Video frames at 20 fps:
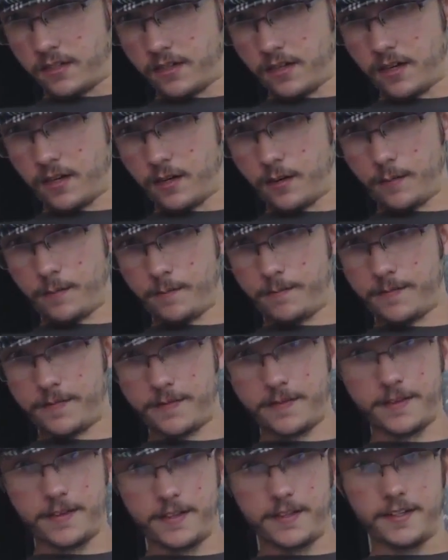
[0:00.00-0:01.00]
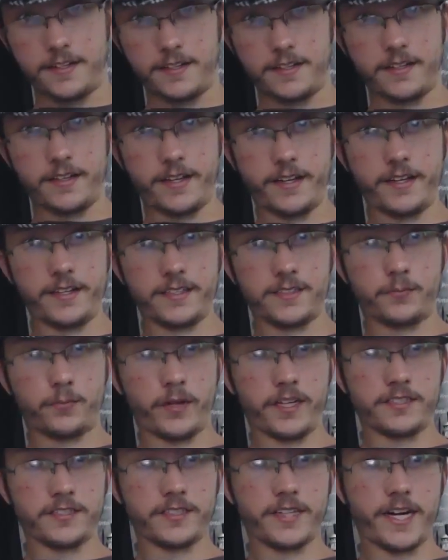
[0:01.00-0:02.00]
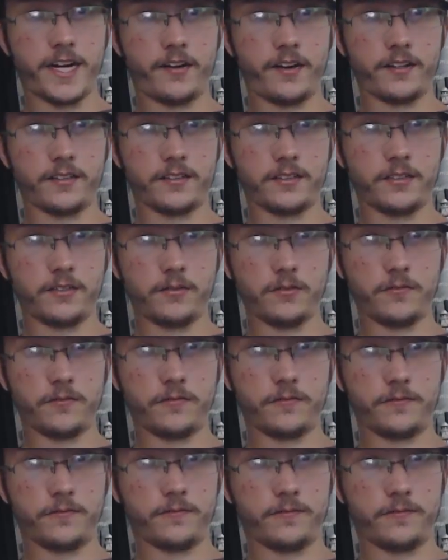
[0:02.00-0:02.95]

Um, it's pretty scary to